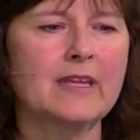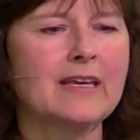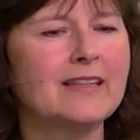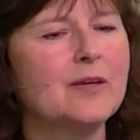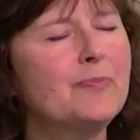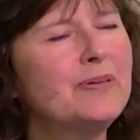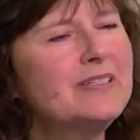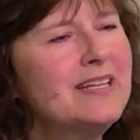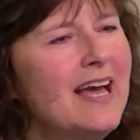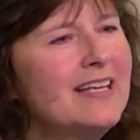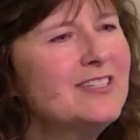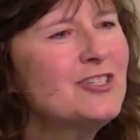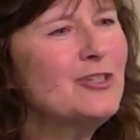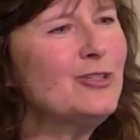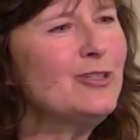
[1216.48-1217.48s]
The
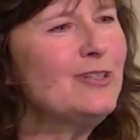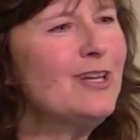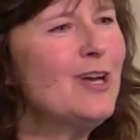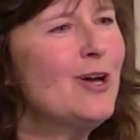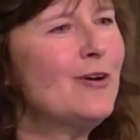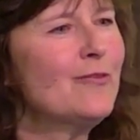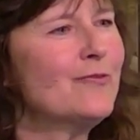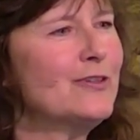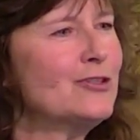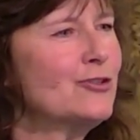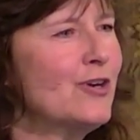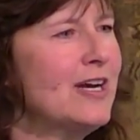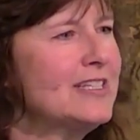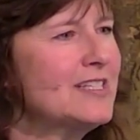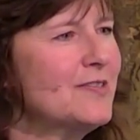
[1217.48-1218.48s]
potential for
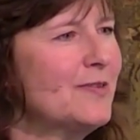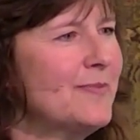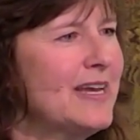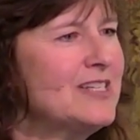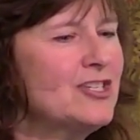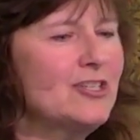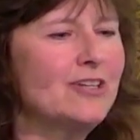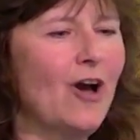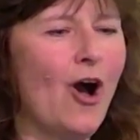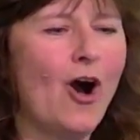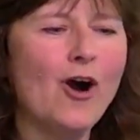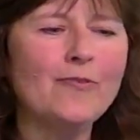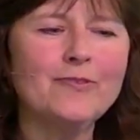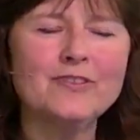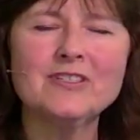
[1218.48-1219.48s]
transformation
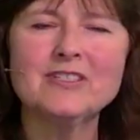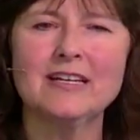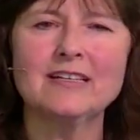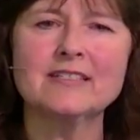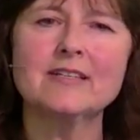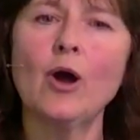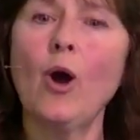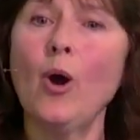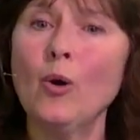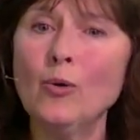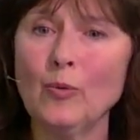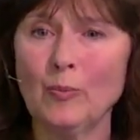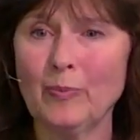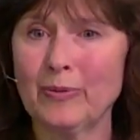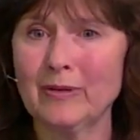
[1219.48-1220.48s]
offers us
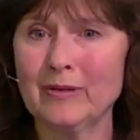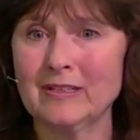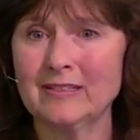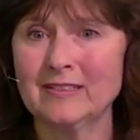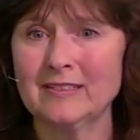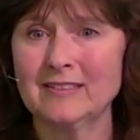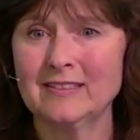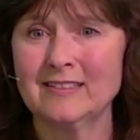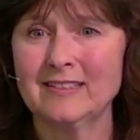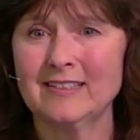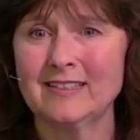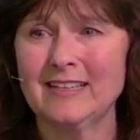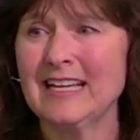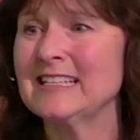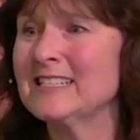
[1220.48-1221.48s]
hope
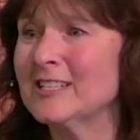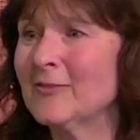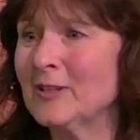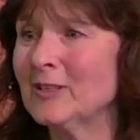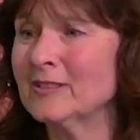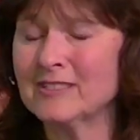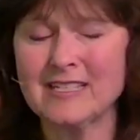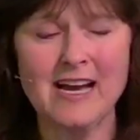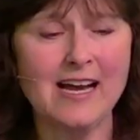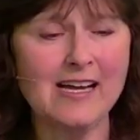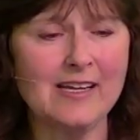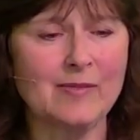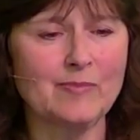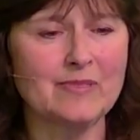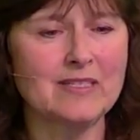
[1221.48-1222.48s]
in difficult
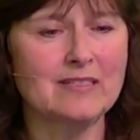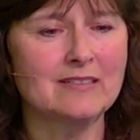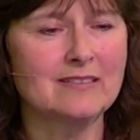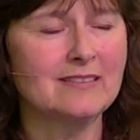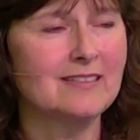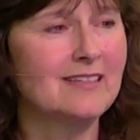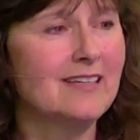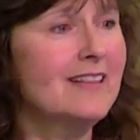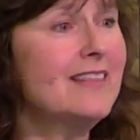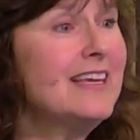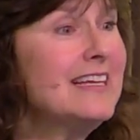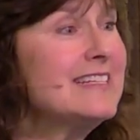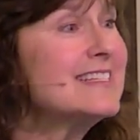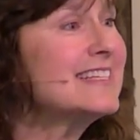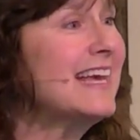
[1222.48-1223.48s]
times.
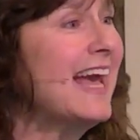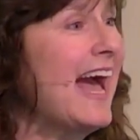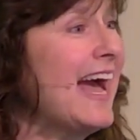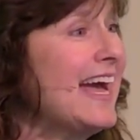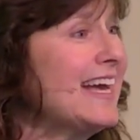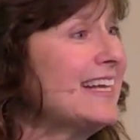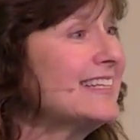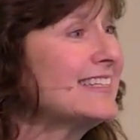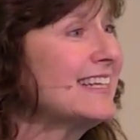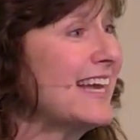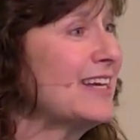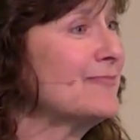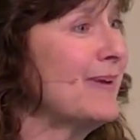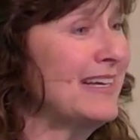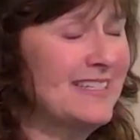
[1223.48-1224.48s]
Things can
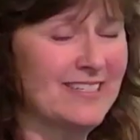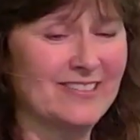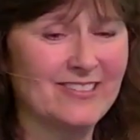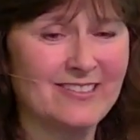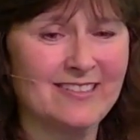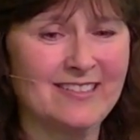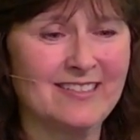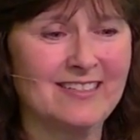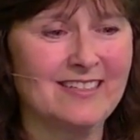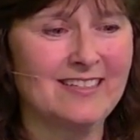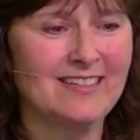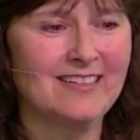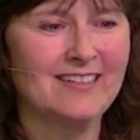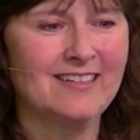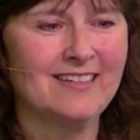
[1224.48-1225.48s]
get better.
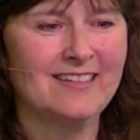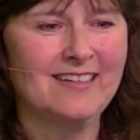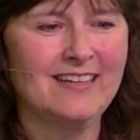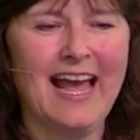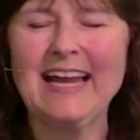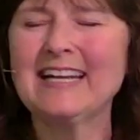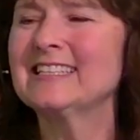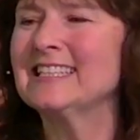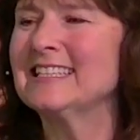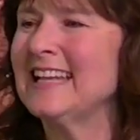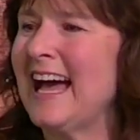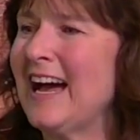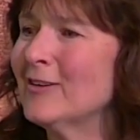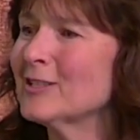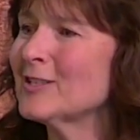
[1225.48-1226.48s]
And it
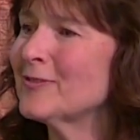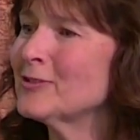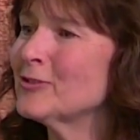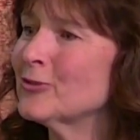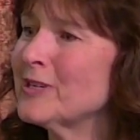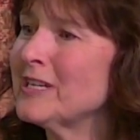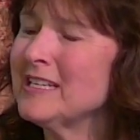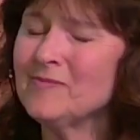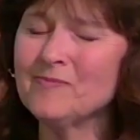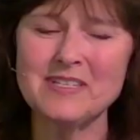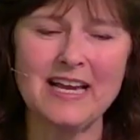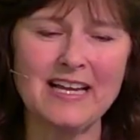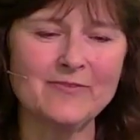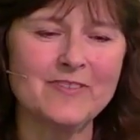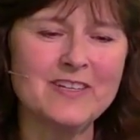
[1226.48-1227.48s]
allows for dreams
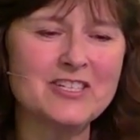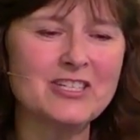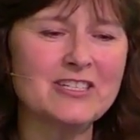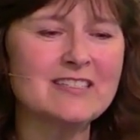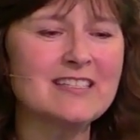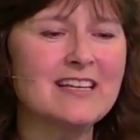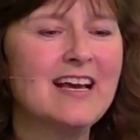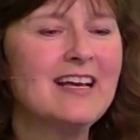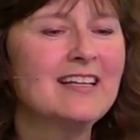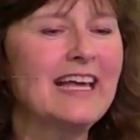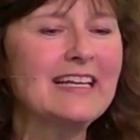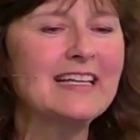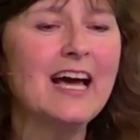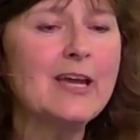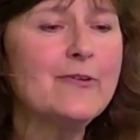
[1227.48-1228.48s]
and visions
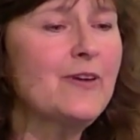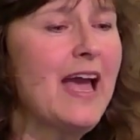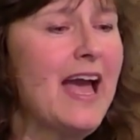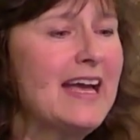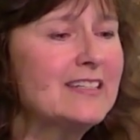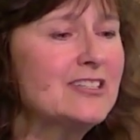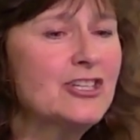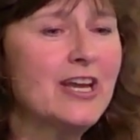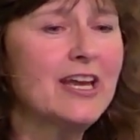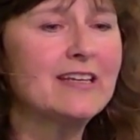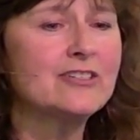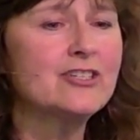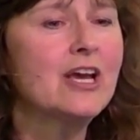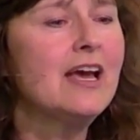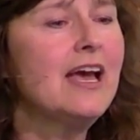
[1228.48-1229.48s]
that life can
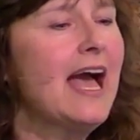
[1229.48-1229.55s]
change.